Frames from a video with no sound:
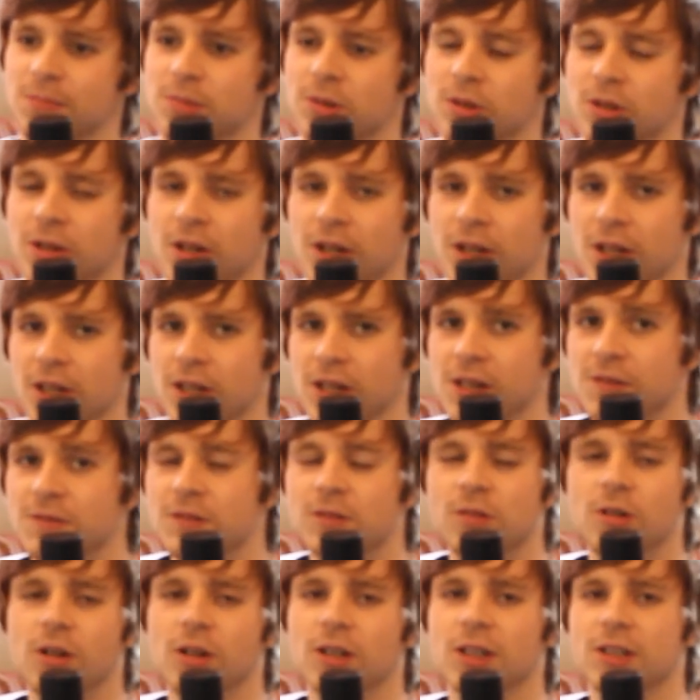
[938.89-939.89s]
but if
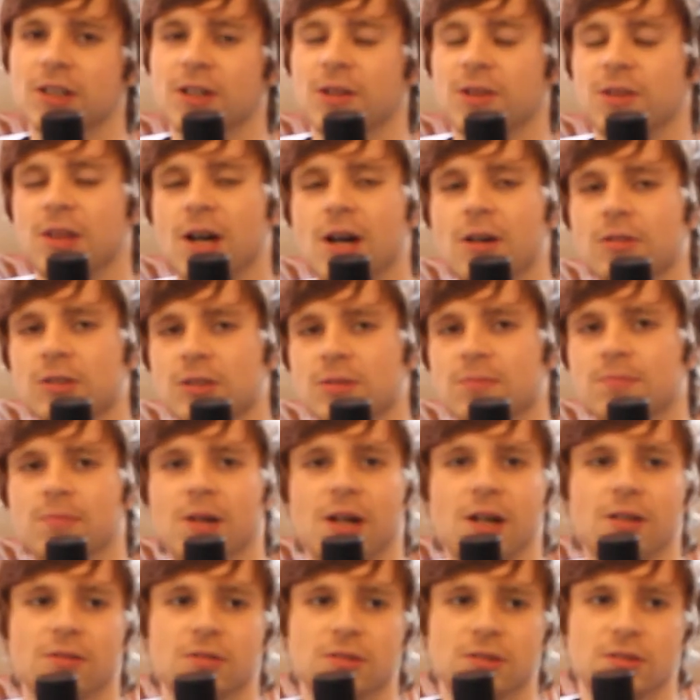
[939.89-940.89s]
you've got like
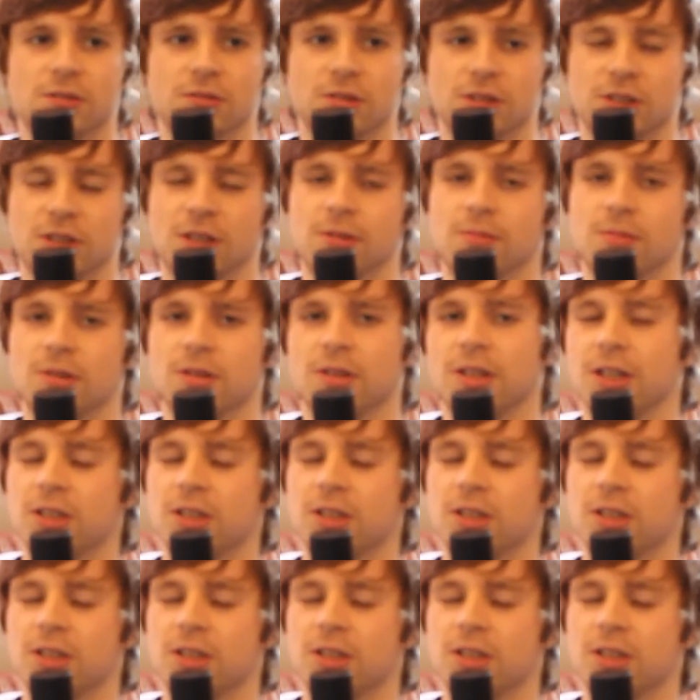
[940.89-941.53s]
£1,000 for example,